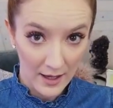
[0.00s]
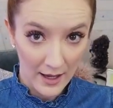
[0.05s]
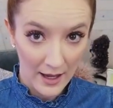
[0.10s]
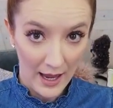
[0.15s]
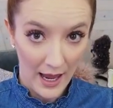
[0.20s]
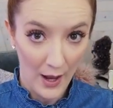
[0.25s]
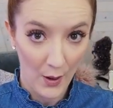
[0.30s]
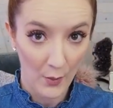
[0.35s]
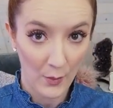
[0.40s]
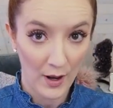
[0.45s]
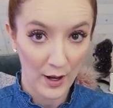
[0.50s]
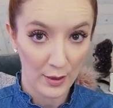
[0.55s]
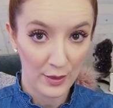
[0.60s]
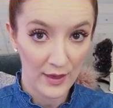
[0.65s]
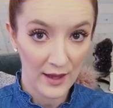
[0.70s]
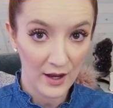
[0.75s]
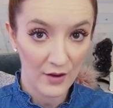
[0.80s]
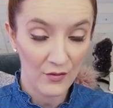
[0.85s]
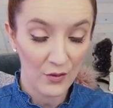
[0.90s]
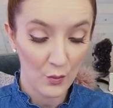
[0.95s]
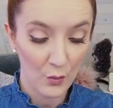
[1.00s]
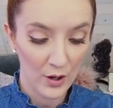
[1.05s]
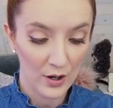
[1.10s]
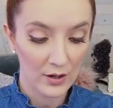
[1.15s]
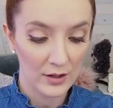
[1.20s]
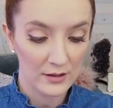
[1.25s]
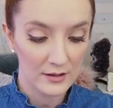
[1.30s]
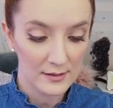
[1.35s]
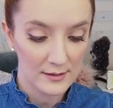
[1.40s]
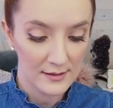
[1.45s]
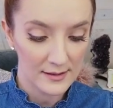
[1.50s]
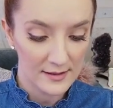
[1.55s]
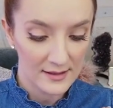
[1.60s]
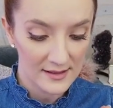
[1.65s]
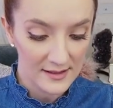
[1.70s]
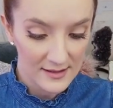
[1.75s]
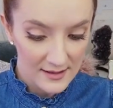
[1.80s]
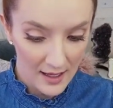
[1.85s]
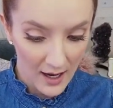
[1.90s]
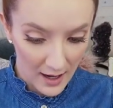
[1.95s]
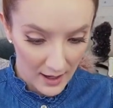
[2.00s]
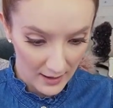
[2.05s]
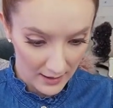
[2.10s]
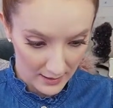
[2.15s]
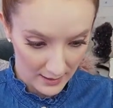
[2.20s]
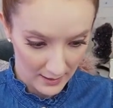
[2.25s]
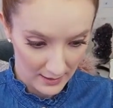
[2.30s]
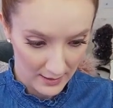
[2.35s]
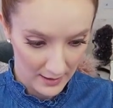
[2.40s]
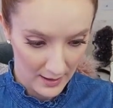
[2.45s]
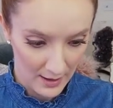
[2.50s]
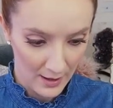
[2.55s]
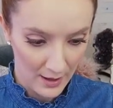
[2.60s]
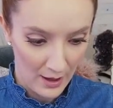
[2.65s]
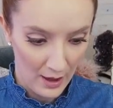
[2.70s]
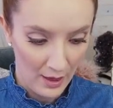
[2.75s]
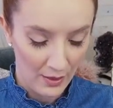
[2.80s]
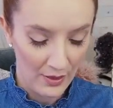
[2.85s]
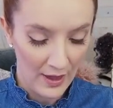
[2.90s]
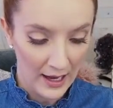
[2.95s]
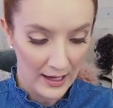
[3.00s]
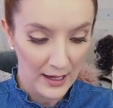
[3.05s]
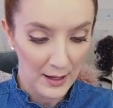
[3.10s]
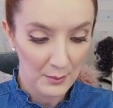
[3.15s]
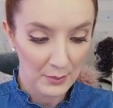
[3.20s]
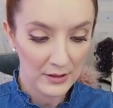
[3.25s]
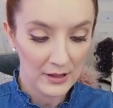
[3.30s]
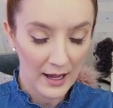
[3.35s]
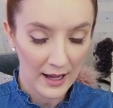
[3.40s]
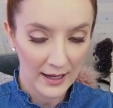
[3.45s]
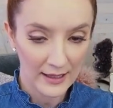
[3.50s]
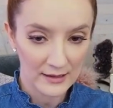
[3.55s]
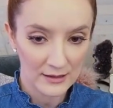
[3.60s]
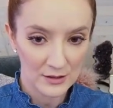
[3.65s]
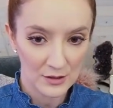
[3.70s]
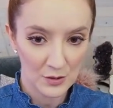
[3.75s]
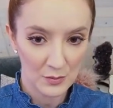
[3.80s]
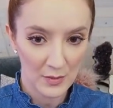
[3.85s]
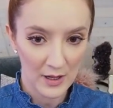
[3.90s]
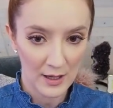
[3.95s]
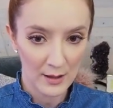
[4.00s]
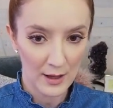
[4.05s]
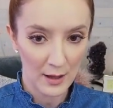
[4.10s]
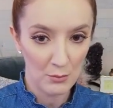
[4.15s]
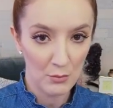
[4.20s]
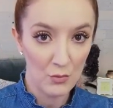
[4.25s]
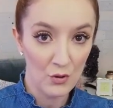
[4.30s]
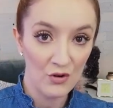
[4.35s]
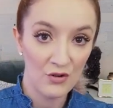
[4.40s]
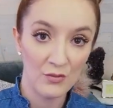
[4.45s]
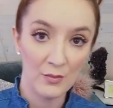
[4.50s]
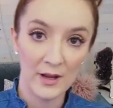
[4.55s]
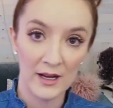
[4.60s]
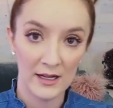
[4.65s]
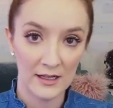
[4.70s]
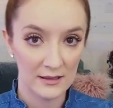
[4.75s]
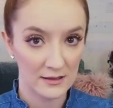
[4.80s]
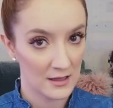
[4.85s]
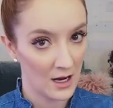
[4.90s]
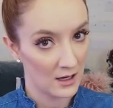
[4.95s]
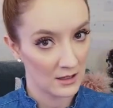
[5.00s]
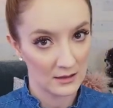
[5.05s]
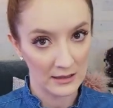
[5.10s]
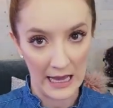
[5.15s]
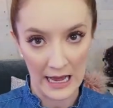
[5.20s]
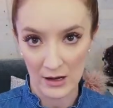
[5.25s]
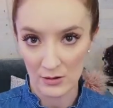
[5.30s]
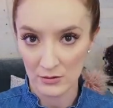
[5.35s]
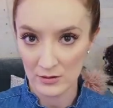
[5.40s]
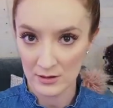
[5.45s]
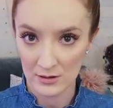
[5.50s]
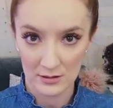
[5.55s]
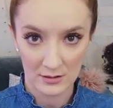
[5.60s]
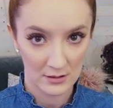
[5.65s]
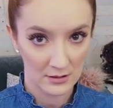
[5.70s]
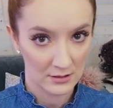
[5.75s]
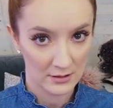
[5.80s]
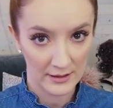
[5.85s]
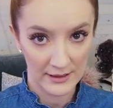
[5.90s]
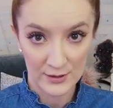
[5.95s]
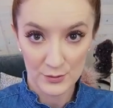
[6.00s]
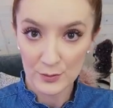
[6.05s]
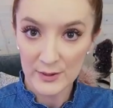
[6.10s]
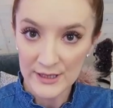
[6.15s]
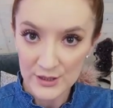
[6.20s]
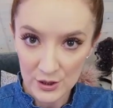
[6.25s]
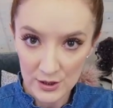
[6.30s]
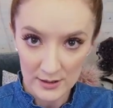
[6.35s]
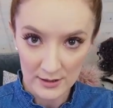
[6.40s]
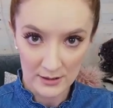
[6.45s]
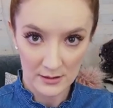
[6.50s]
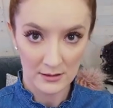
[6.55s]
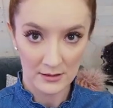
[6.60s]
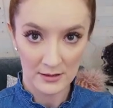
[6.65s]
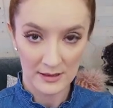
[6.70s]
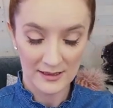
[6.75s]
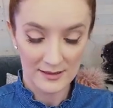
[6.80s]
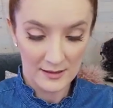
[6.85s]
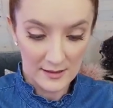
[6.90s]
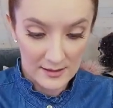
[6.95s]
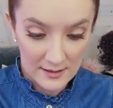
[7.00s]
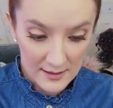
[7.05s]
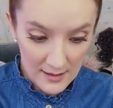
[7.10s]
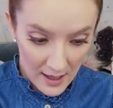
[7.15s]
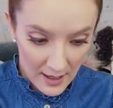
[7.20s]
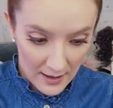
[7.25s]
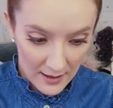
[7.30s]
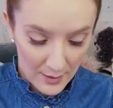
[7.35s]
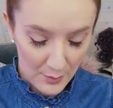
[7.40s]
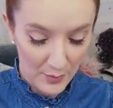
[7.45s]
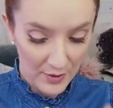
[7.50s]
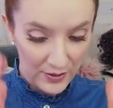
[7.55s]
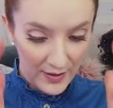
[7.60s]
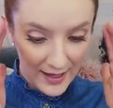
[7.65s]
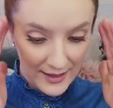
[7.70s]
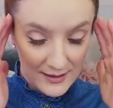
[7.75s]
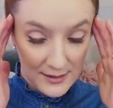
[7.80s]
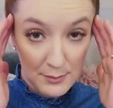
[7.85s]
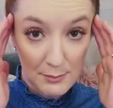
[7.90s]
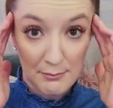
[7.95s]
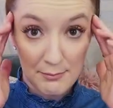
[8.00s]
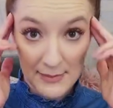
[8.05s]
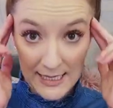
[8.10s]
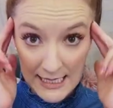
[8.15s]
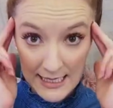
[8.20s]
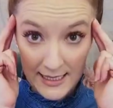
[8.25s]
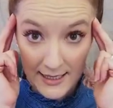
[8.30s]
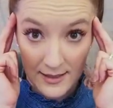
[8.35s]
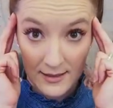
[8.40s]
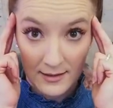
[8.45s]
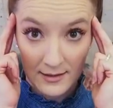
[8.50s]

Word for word: and when I think of the word stuck, that implies to me that movement is not allowed. It's rigid. It's stuck. But that's me.